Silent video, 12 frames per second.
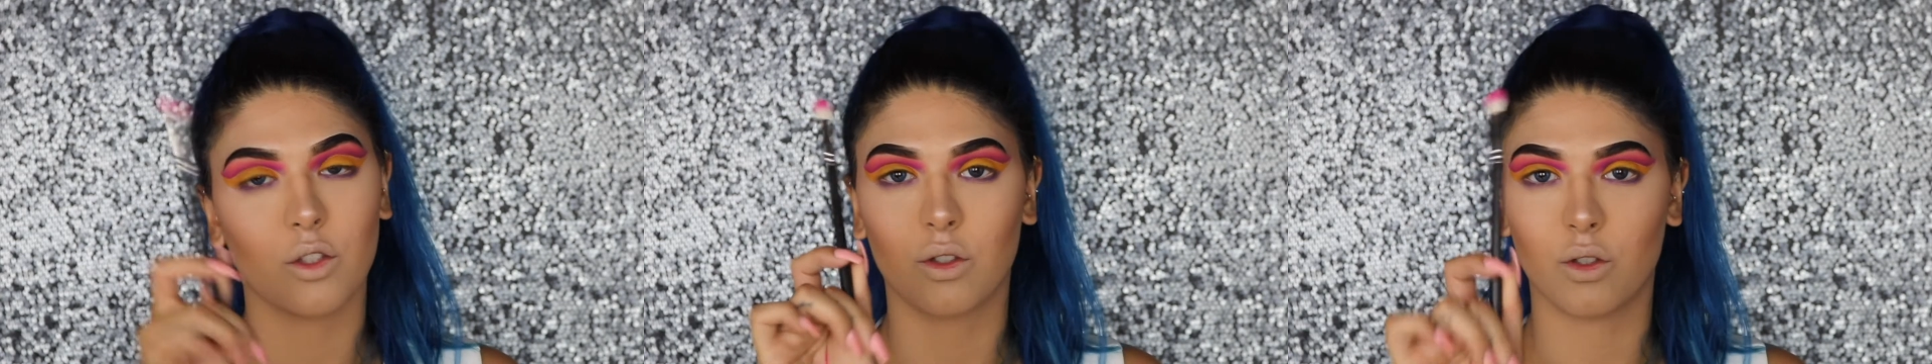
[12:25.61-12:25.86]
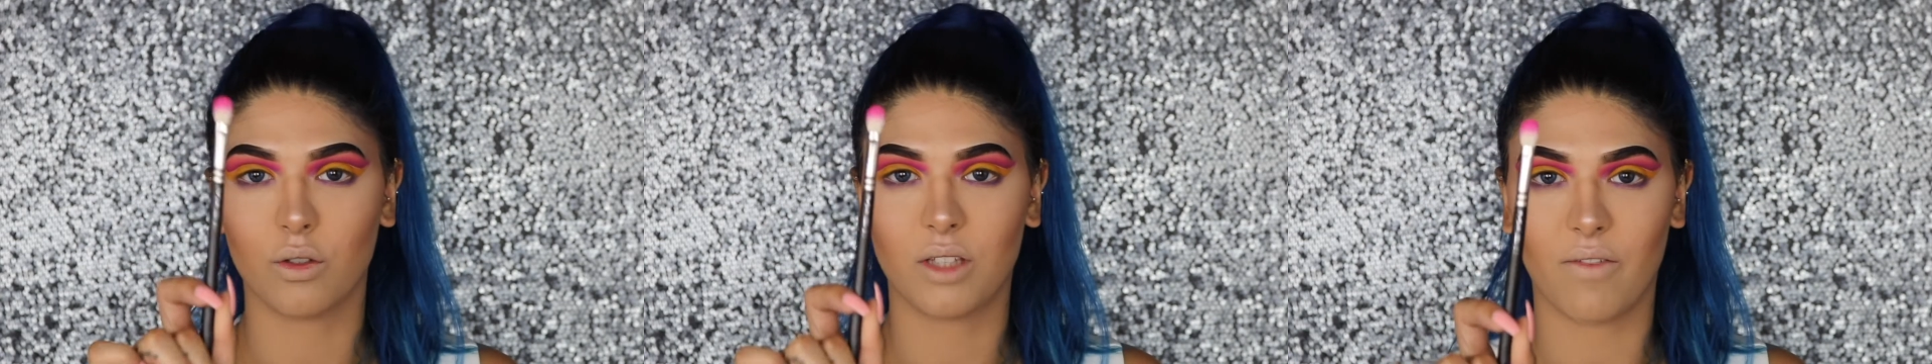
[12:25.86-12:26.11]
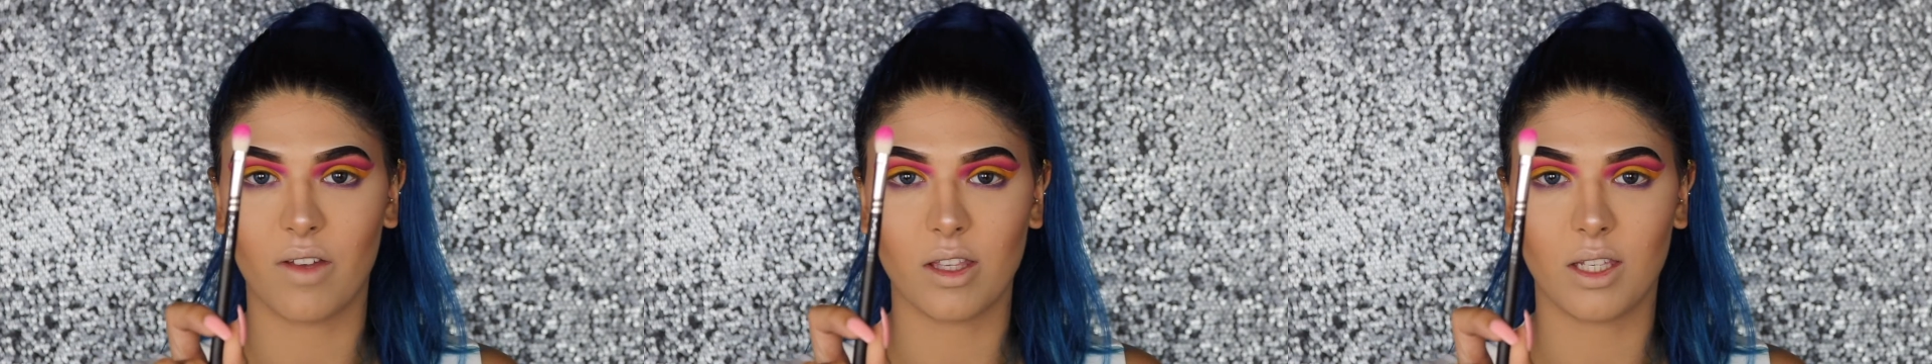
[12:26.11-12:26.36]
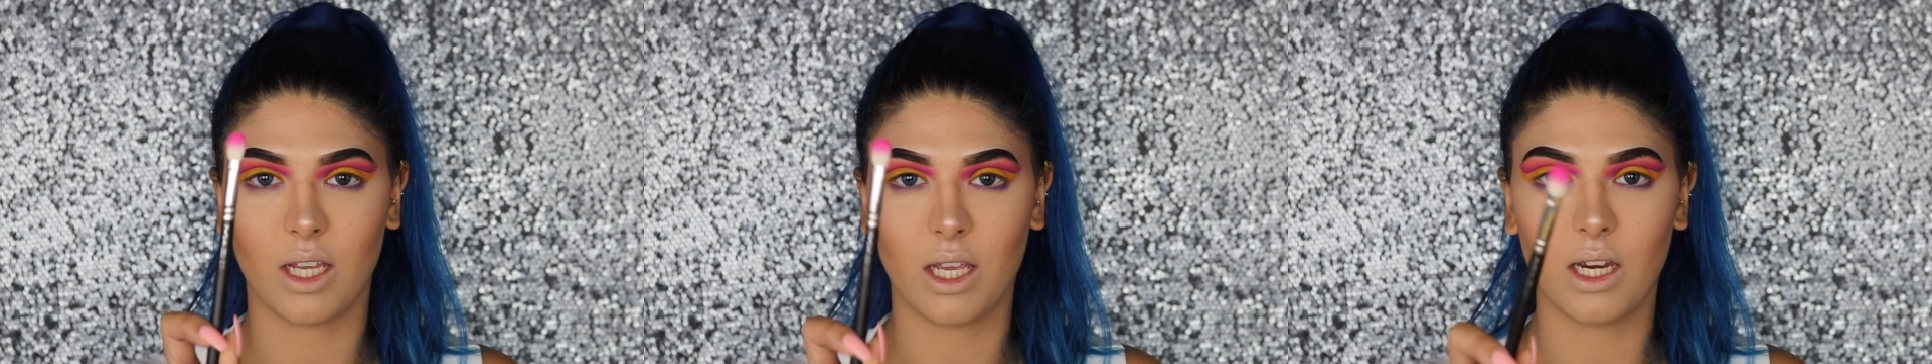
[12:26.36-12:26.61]

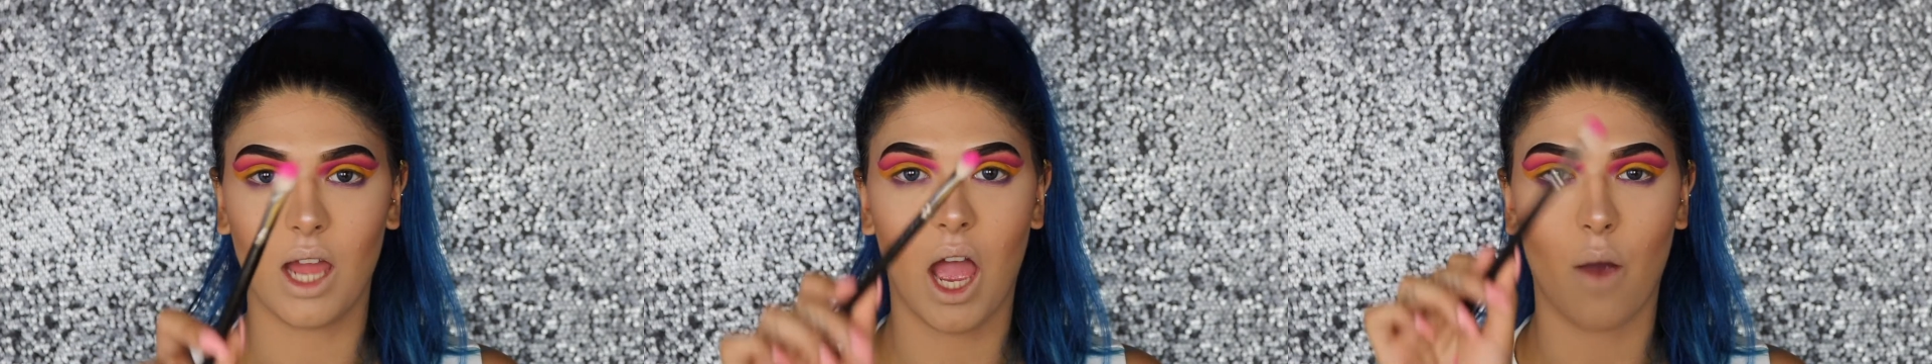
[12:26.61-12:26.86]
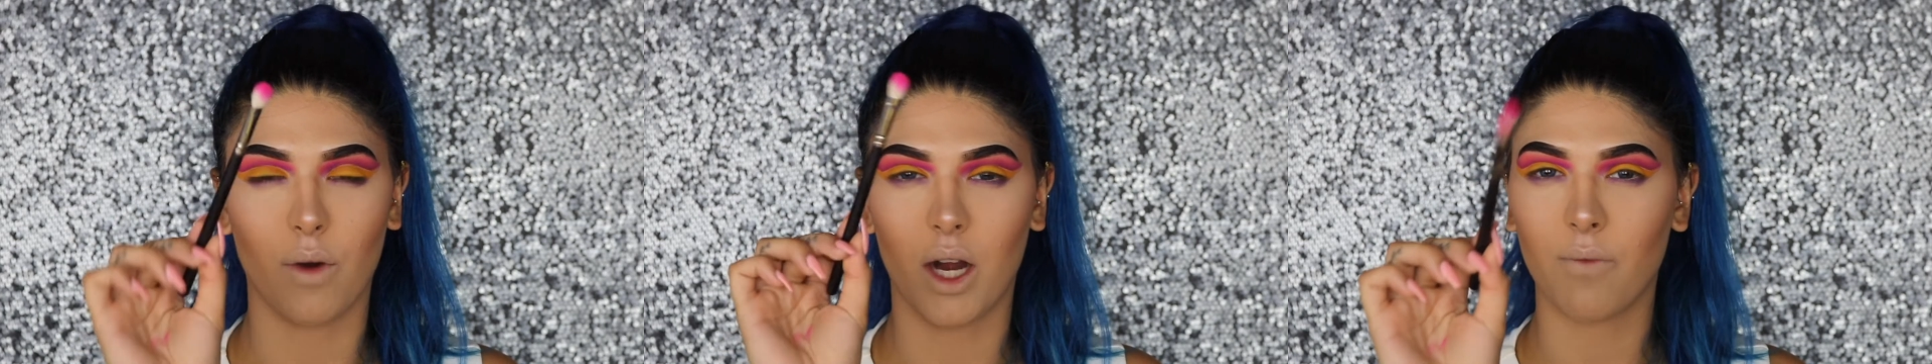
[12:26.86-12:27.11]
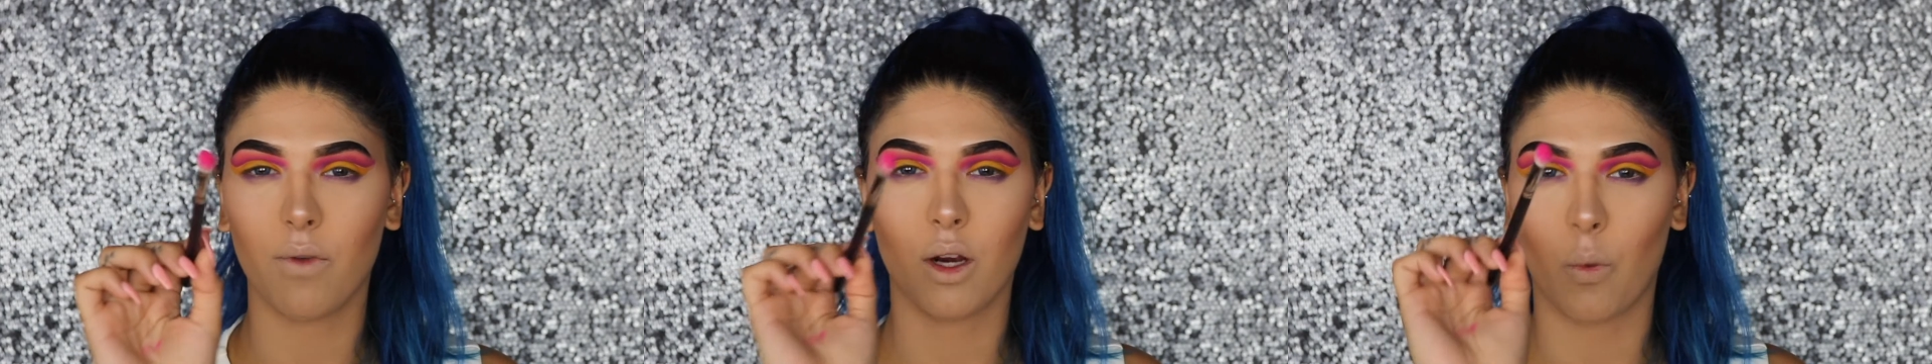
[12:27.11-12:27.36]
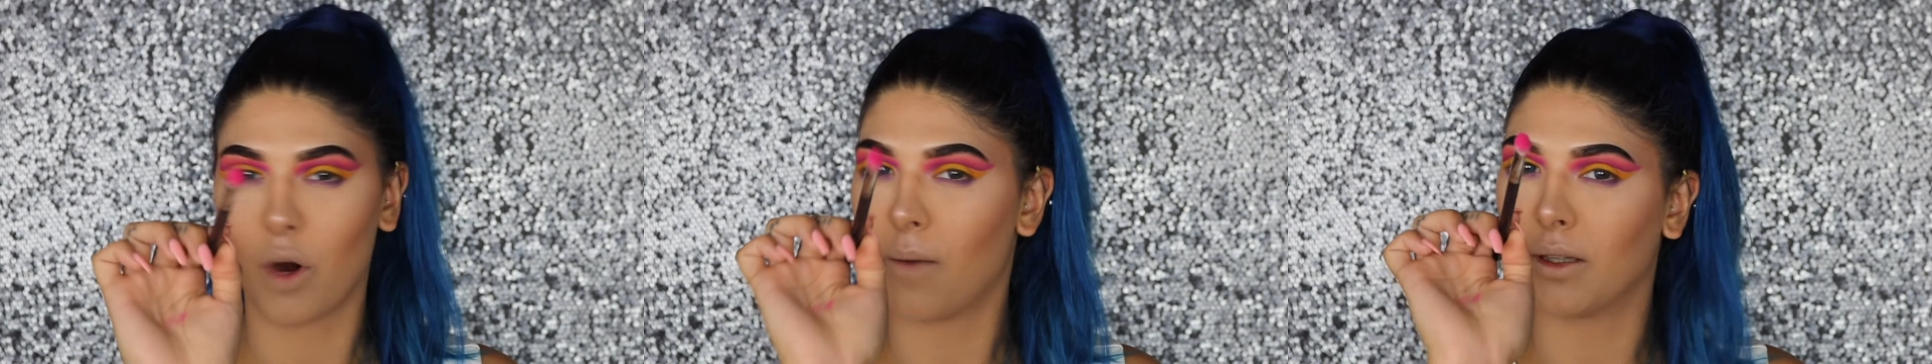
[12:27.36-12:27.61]
217, and we're not even
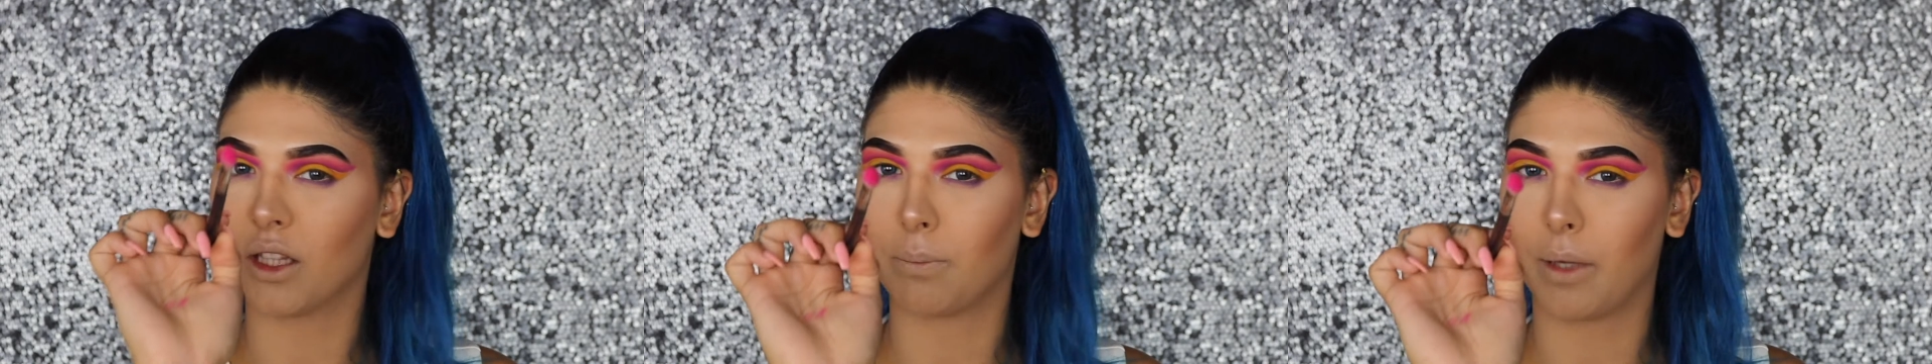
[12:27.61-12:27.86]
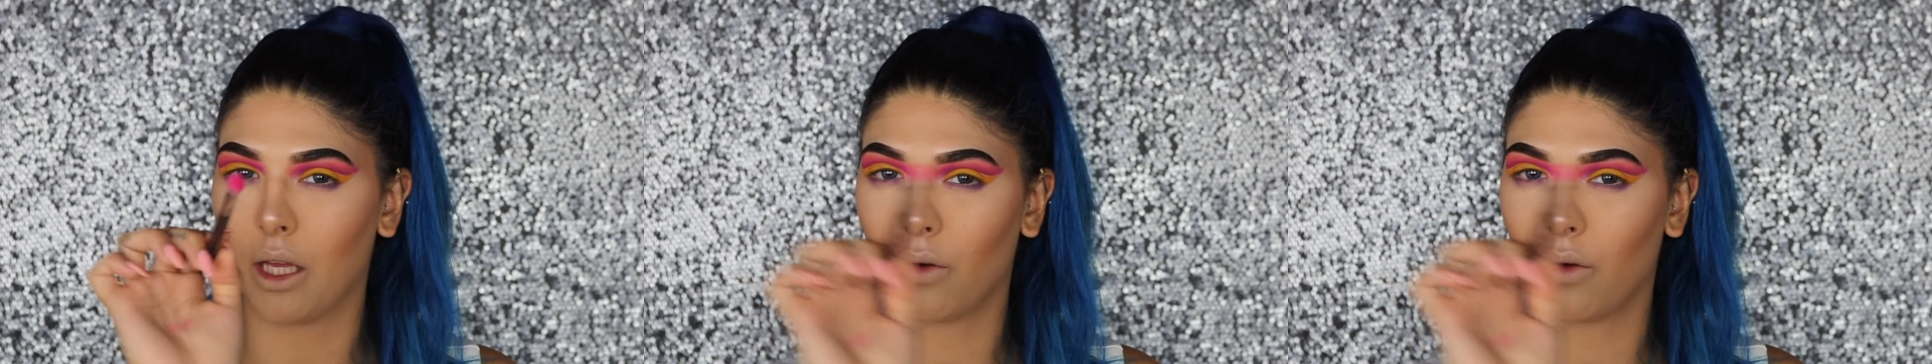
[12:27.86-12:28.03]
gonna worry about the pink.